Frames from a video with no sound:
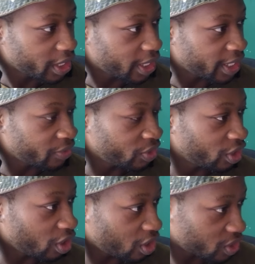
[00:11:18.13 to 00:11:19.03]
And the
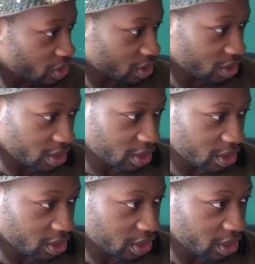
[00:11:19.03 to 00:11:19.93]
last
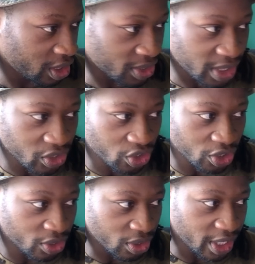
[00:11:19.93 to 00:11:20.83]

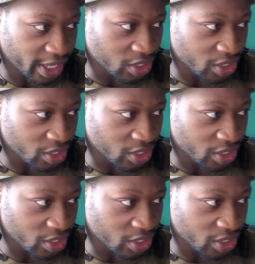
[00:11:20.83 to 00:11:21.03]
extension that